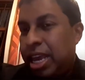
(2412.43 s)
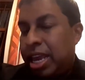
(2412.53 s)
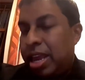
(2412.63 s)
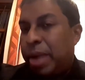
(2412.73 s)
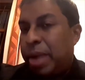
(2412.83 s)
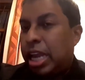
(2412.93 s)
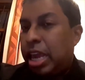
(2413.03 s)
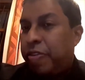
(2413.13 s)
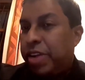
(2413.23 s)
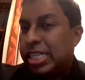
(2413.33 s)
But
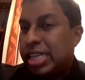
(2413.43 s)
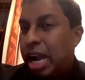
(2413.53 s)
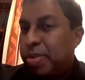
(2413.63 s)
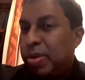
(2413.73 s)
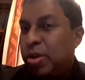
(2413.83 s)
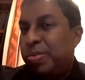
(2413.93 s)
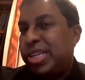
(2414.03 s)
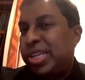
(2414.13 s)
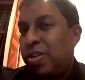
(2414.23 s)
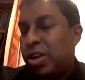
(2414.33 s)
if it is culpable
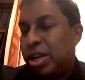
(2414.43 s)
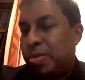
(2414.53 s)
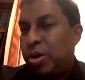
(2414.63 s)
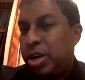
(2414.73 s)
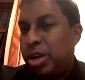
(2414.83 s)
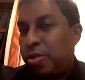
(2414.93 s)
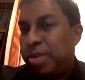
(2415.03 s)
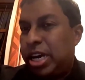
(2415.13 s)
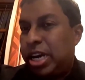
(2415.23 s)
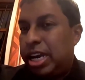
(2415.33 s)
homicide not amounting to
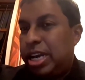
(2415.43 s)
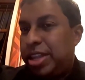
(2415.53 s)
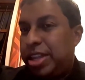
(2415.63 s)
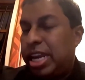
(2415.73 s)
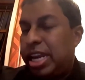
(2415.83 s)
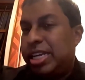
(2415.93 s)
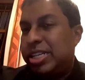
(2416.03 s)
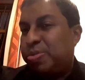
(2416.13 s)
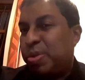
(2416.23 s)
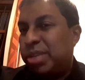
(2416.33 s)
murder, then it is
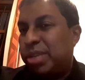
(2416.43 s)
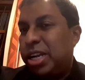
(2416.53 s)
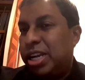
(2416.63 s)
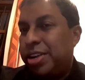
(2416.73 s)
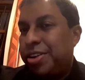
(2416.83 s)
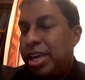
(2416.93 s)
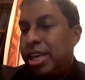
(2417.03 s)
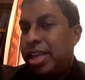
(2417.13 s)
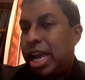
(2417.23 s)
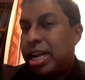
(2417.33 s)
possible
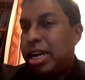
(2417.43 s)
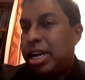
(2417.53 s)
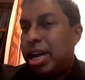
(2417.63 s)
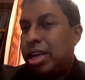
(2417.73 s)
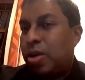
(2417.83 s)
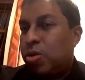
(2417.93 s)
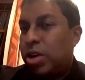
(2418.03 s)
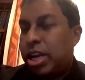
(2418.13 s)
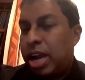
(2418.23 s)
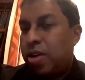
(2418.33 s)
that the court
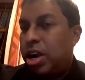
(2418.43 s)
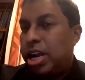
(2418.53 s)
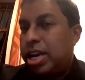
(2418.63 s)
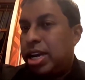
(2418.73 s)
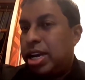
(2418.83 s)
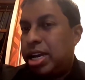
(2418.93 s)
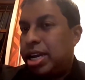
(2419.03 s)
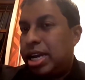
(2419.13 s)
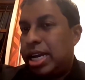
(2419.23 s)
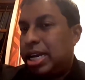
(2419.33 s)
can order
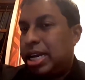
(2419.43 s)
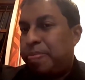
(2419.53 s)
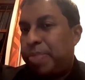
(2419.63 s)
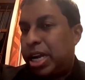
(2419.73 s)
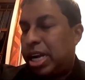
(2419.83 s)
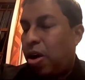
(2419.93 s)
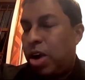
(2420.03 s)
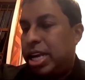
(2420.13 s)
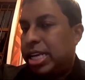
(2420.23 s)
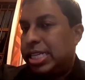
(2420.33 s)

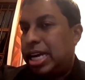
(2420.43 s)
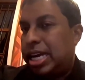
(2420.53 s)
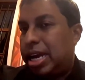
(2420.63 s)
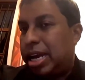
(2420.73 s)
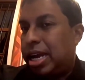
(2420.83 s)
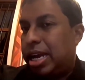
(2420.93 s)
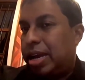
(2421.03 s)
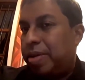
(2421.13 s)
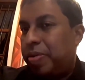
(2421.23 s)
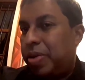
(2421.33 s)
orders
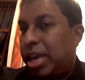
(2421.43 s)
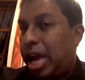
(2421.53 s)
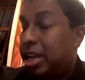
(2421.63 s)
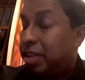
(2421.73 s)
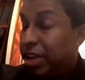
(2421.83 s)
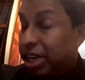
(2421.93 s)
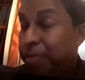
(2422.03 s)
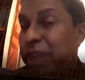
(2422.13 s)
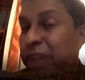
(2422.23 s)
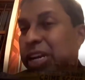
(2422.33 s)
under the Victim
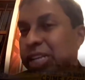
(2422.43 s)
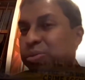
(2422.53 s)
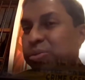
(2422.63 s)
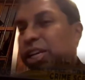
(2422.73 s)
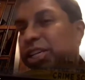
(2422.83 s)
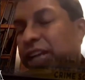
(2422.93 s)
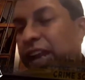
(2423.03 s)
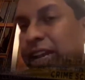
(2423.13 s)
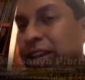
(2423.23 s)
and Witness Protection Act.